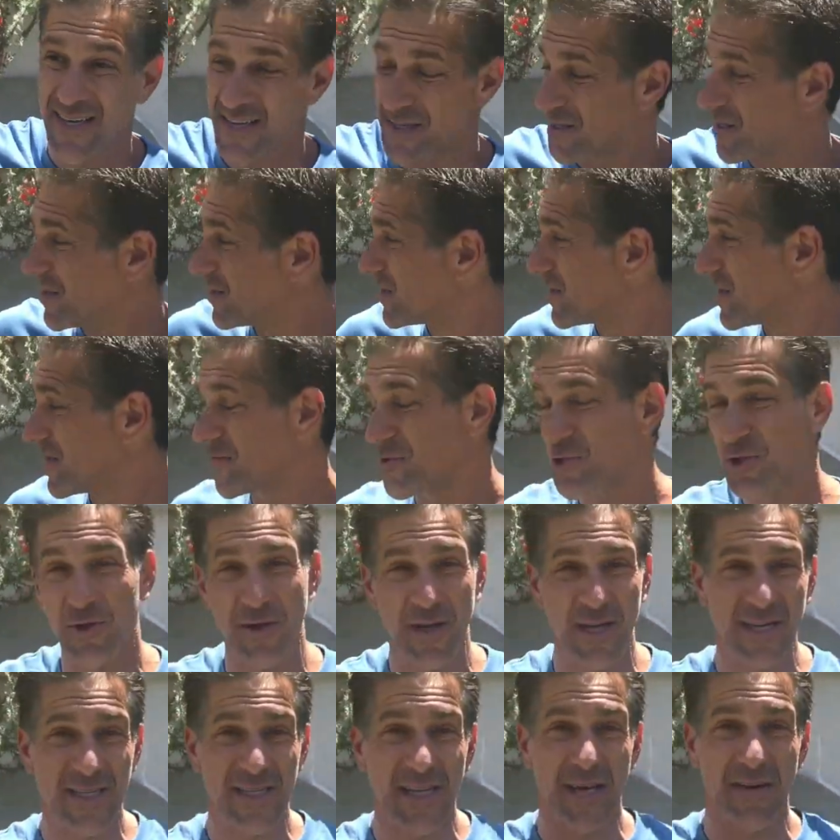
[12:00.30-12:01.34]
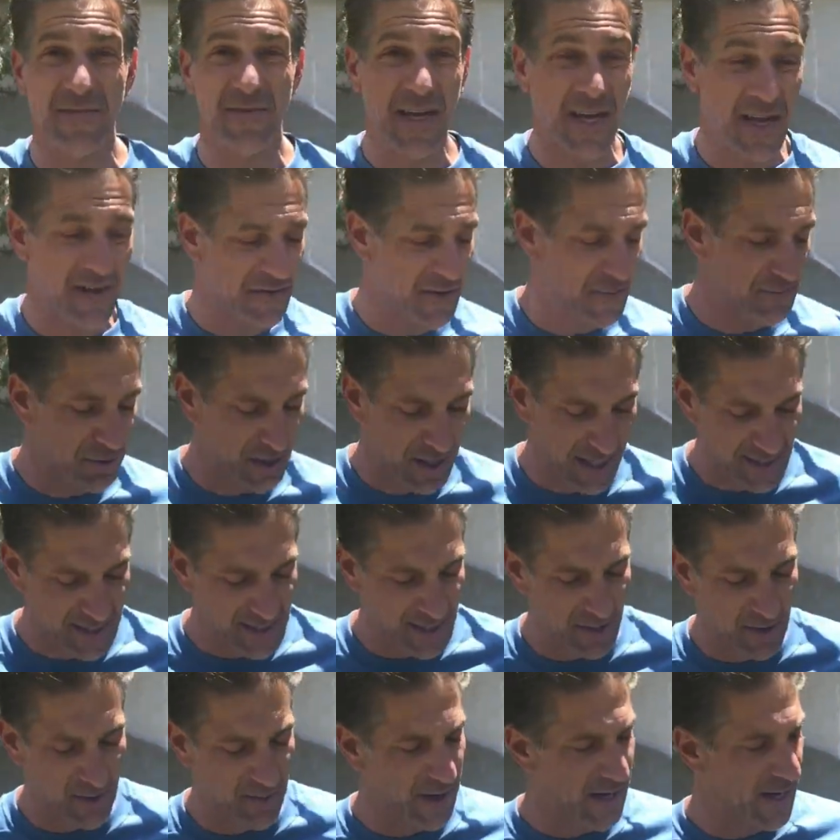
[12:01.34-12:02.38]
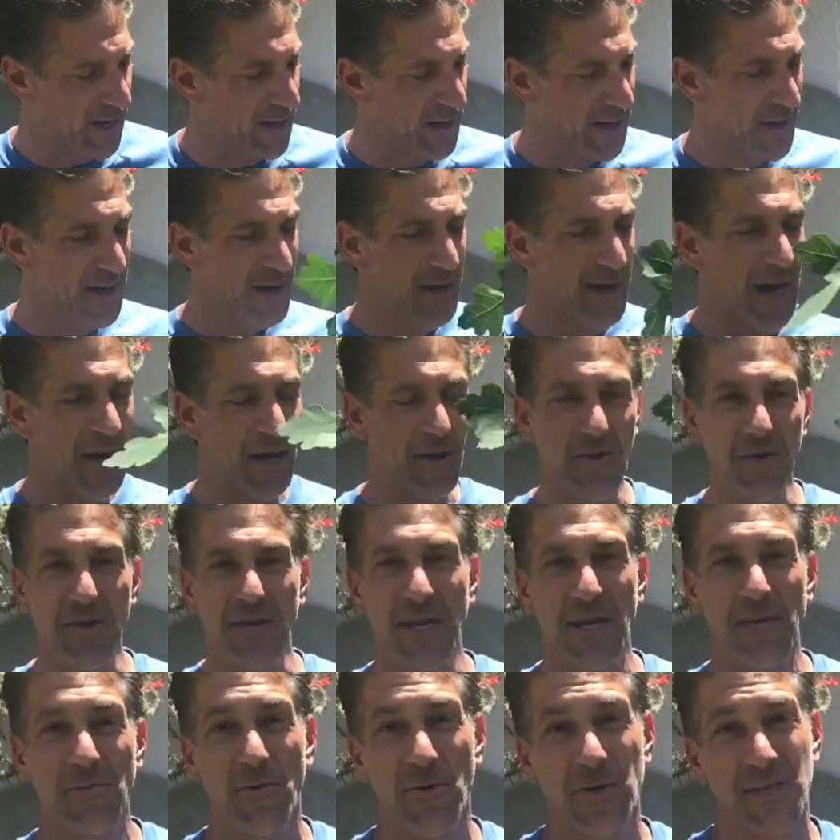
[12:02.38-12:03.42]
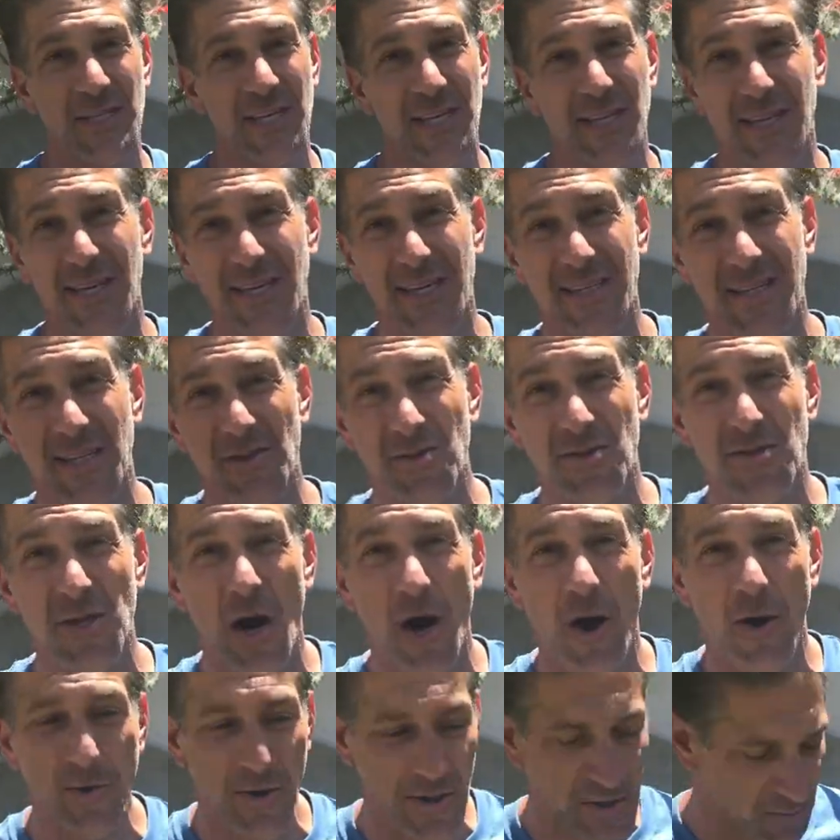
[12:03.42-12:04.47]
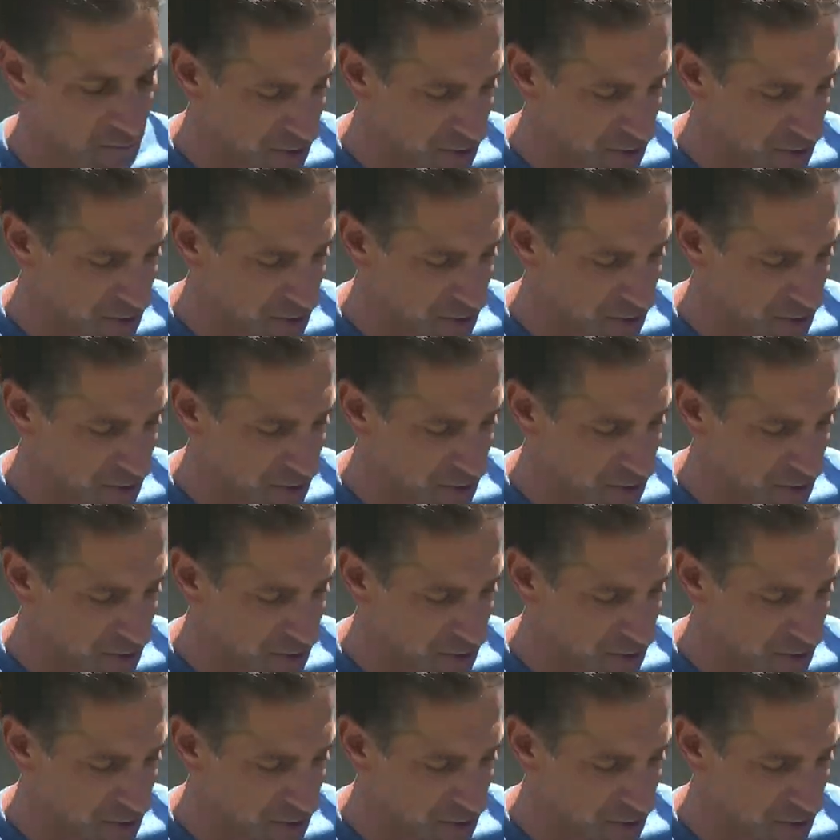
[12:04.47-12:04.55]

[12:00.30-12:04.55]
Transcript: dozens of trees and I've given plenty away. I don't need more seedlings, and there's always